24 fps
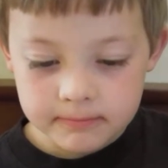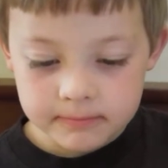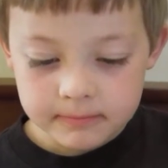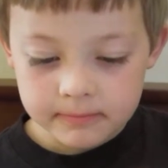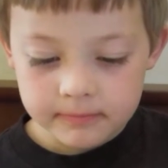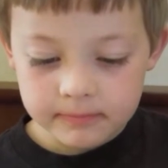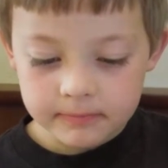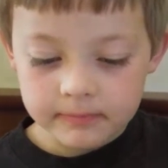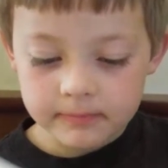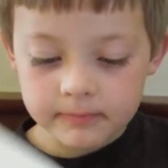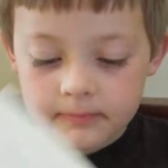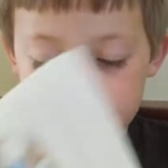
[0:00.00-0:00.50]

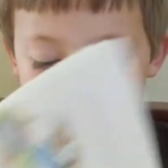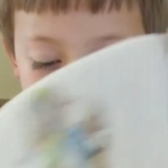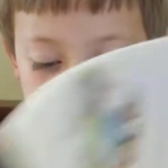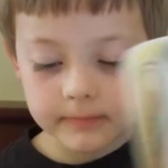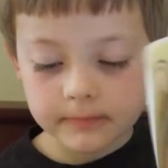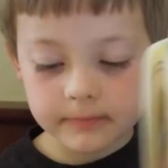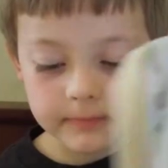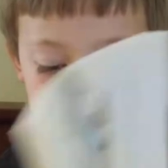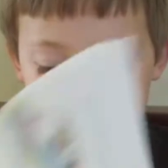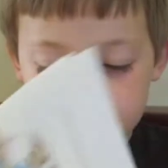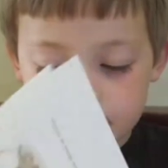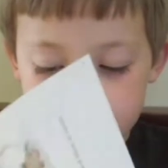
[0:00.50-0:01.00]

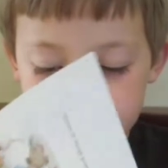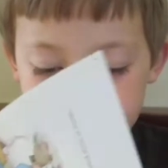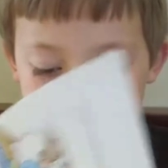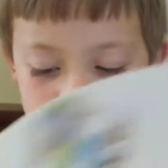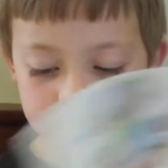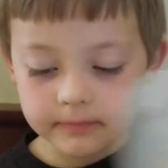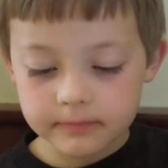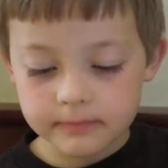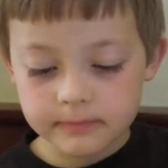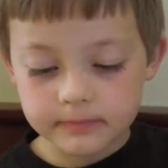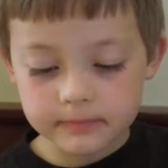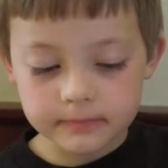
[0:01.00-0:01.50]

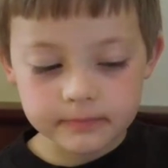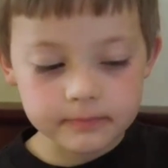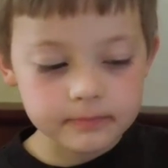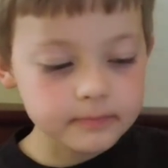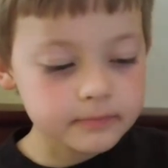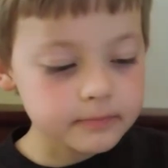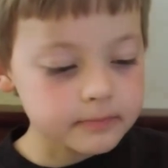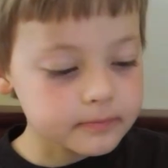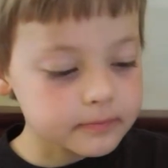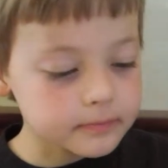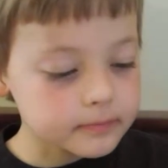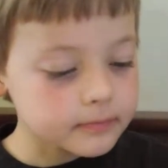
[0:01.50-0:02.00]

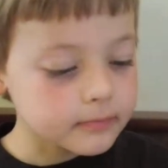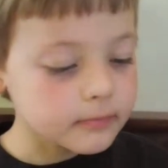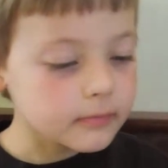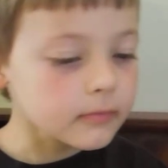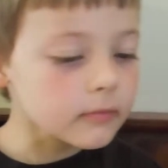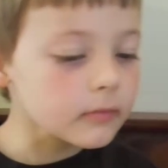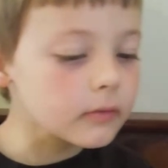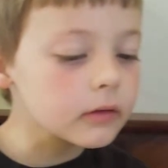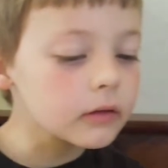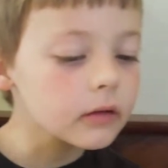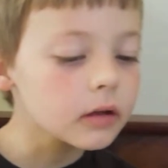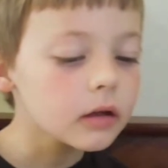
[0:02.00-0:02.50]

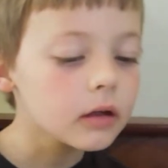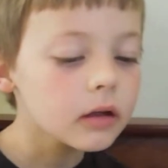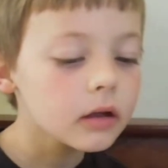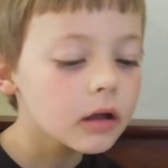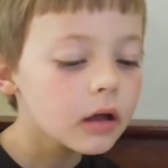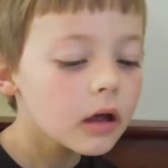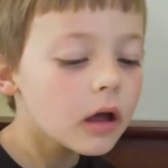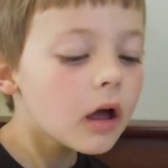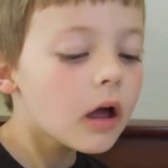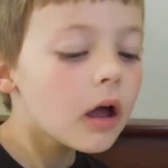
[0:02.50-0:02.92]
(no one is talking)